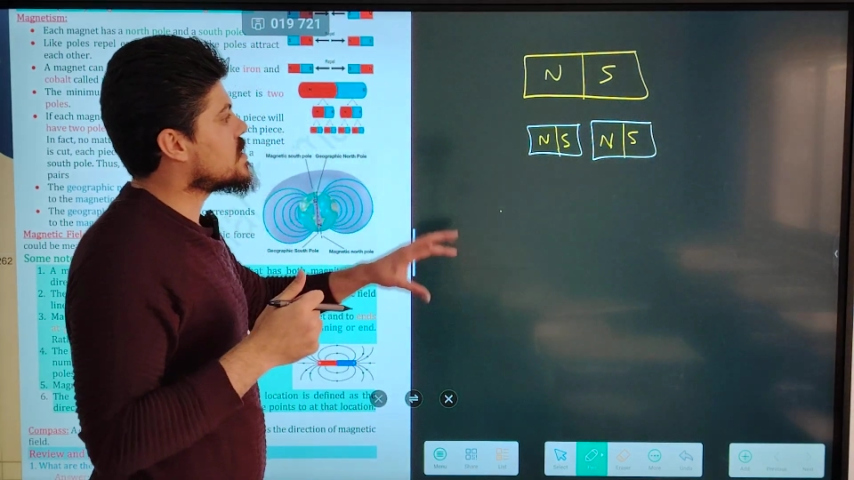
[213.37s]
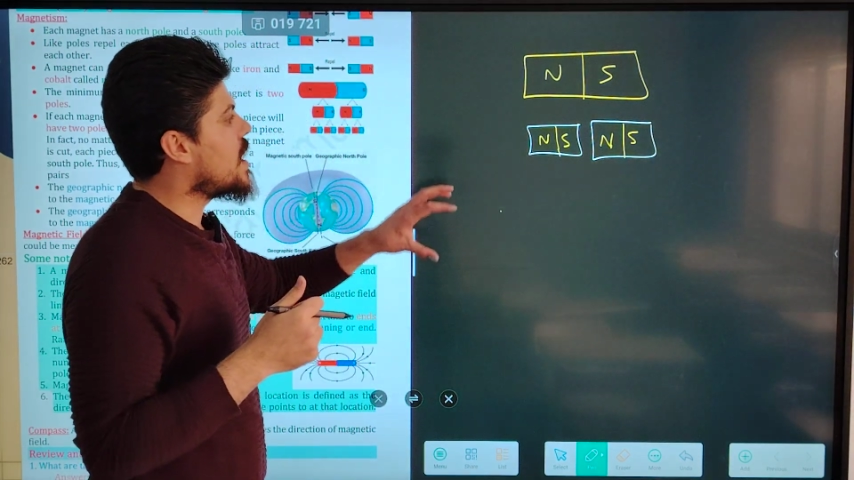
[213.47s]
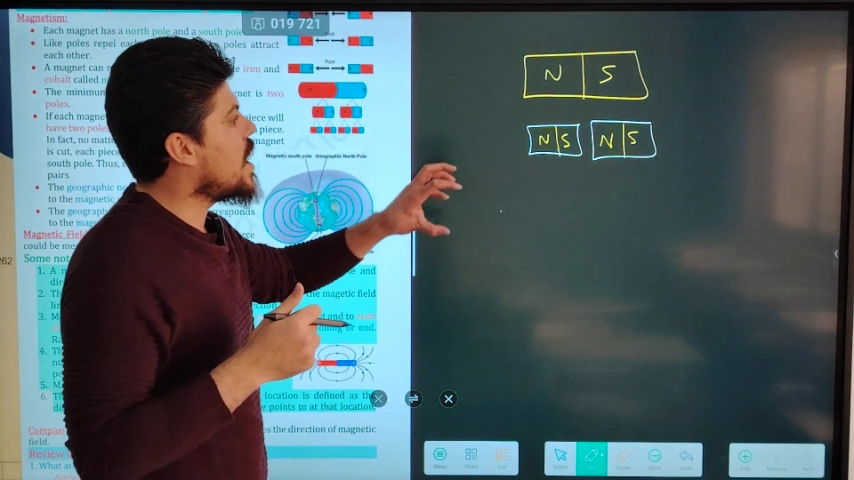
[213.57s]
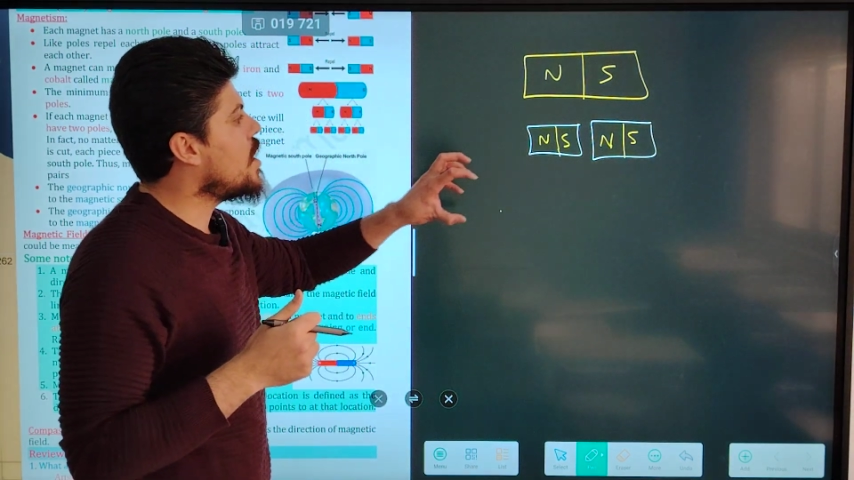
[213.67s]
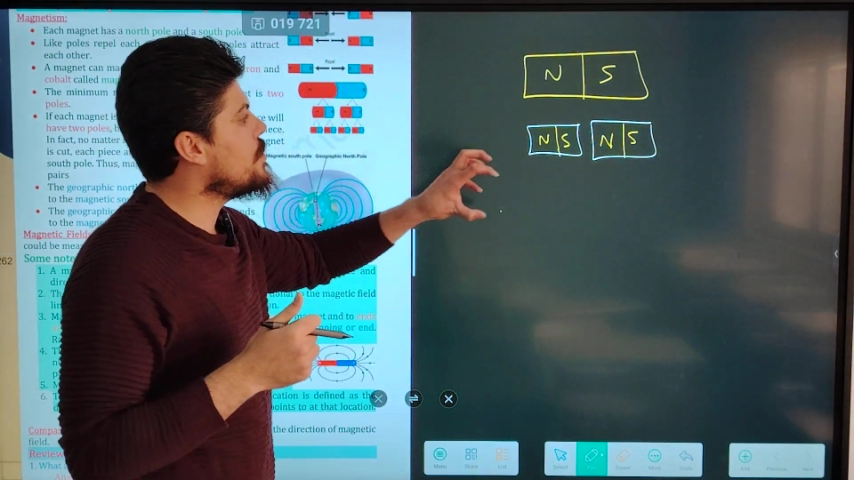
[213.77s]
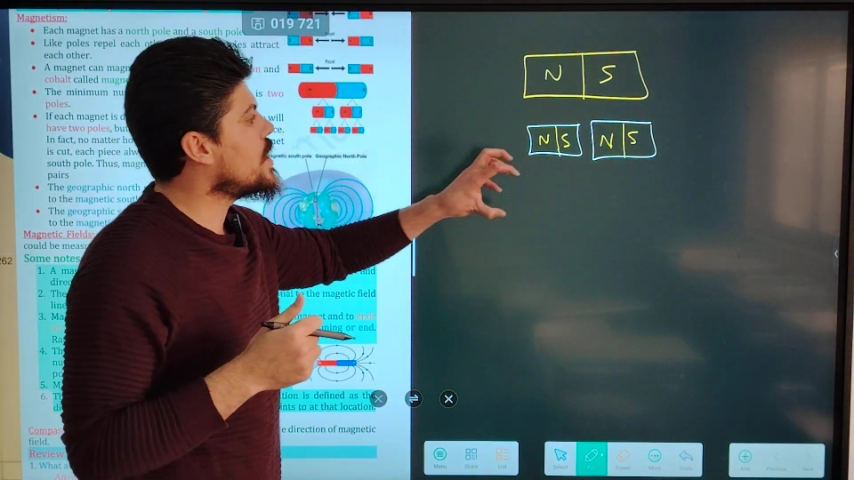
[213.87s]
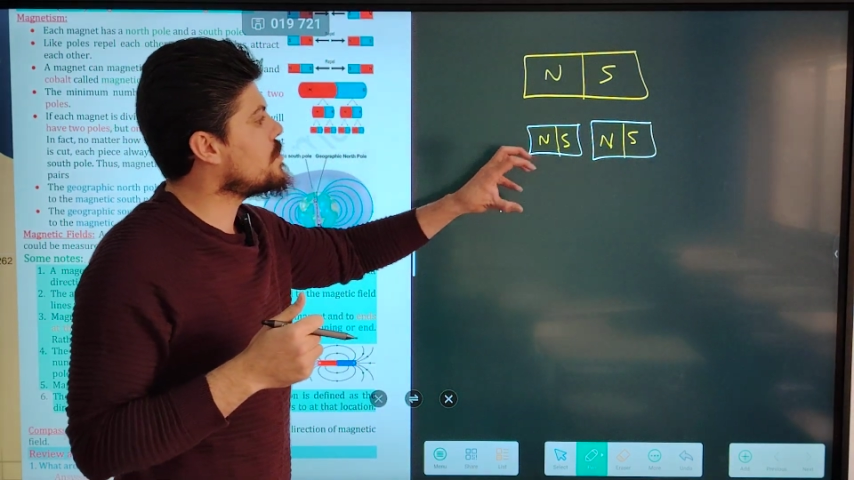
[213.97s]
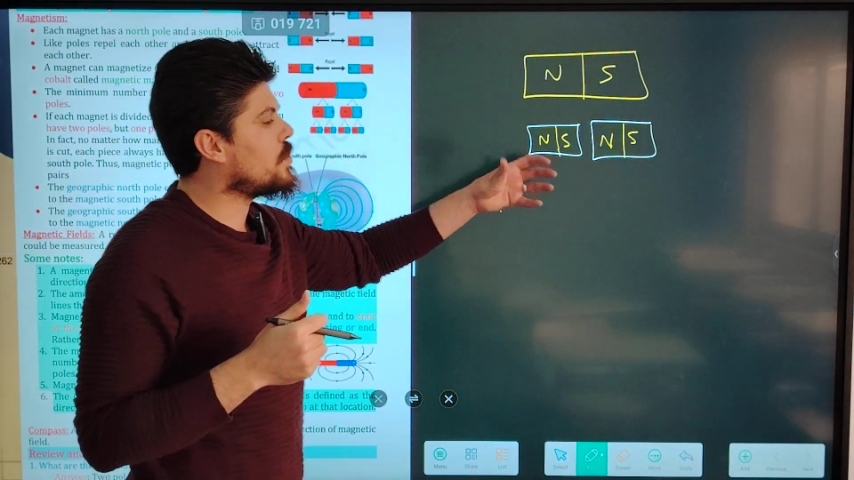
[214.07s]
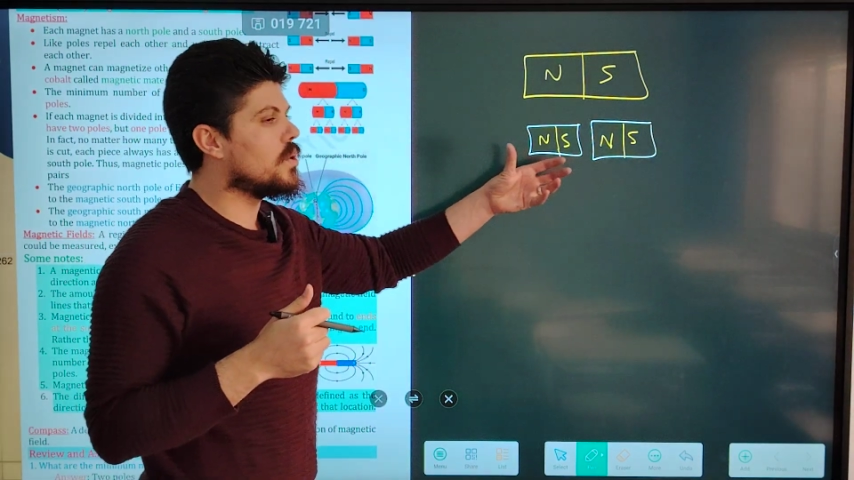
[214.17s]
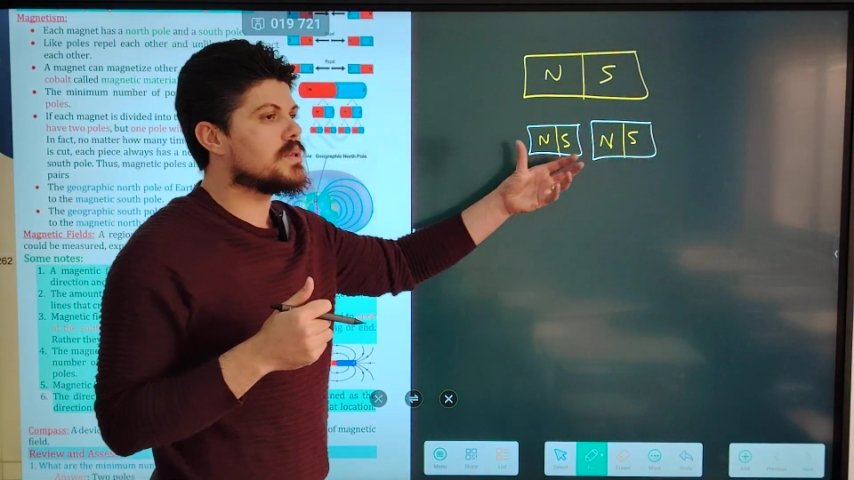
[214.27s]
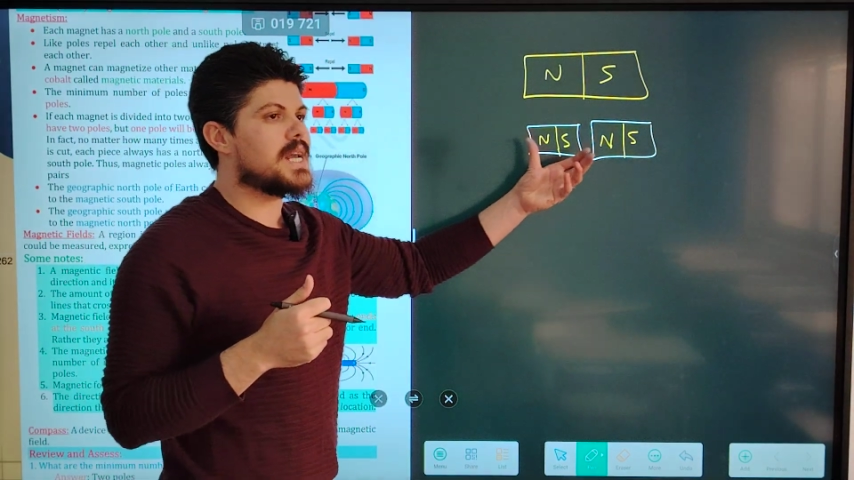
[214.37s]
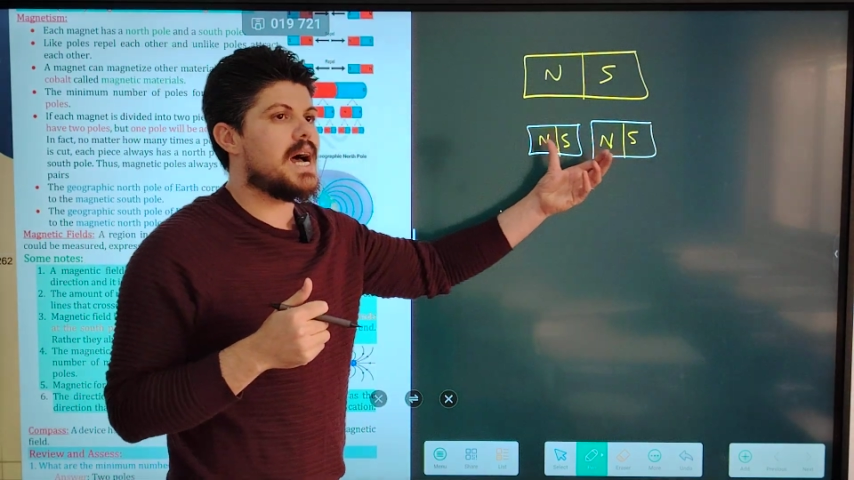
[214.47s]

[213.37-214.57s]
is how many poles